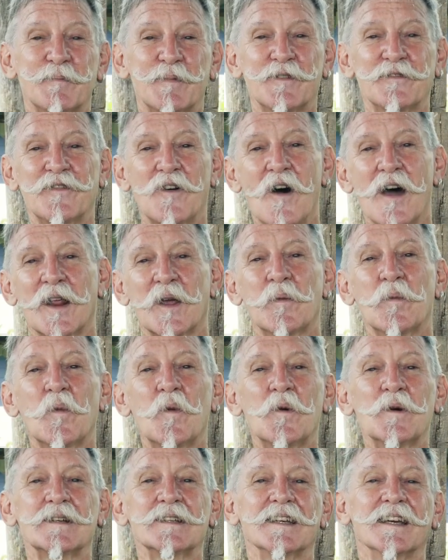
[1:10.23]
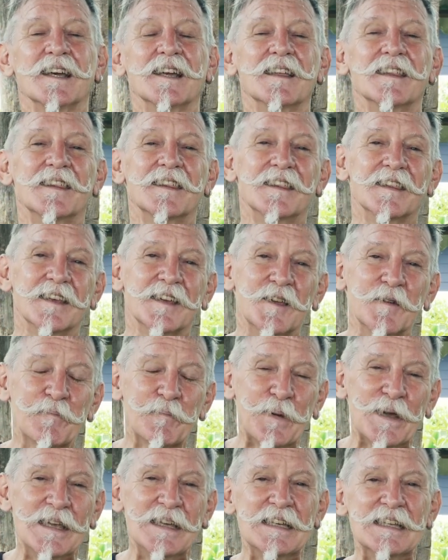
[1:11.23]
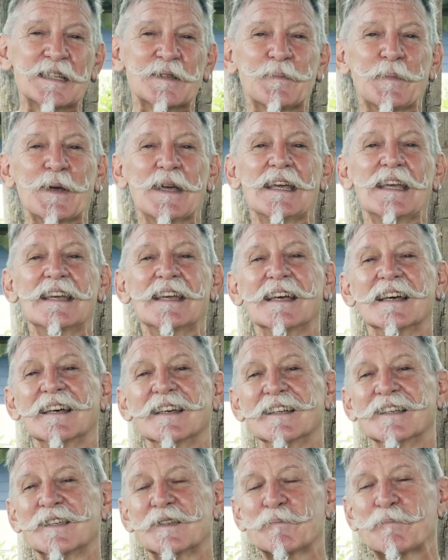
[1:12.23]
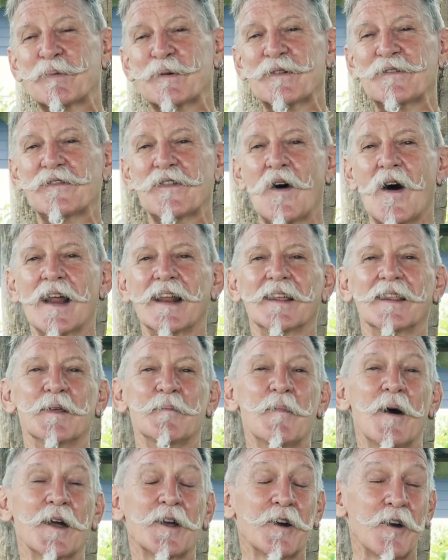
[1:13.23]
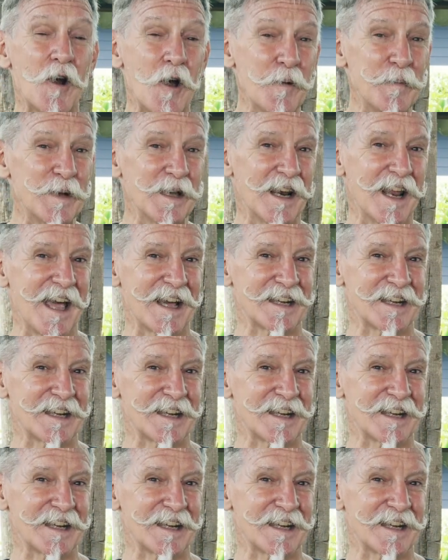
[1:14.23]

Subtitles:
providing water, the PSB is providing the microbial